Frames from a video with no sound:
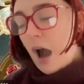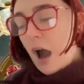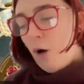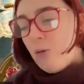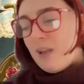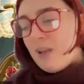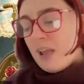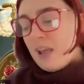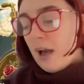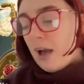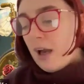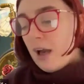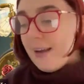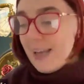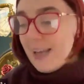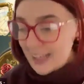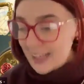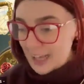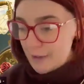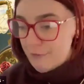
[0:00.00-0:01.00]

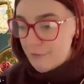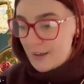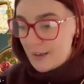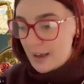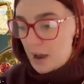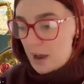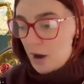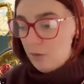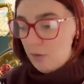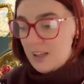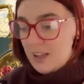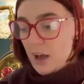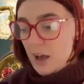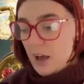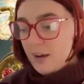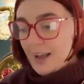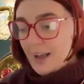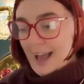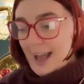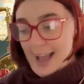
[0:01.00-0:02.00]
Alternate
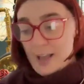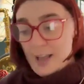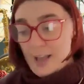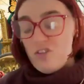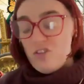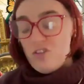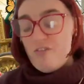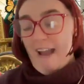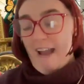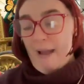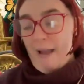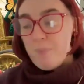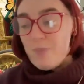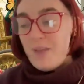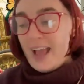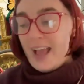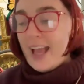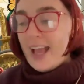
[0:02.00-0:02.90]
history.